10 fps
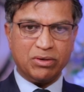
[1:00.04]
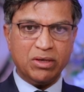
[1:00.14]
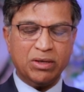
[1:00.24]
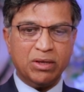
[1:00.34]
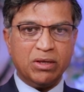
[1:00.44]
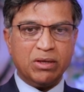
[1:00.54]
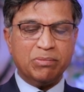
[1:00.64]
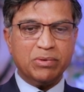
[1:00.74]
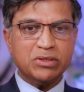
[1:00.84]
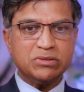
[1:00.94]
Okay?
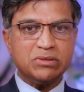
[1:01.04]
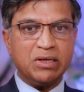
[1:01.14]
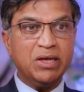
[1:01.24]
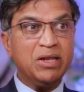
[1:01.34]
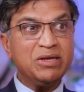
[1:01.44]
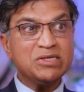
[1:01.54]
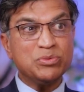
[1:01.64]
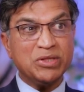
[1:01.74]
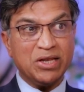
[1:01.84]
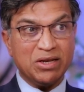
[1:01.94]
Because healing is
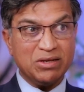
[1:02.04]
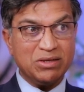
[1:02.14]
within.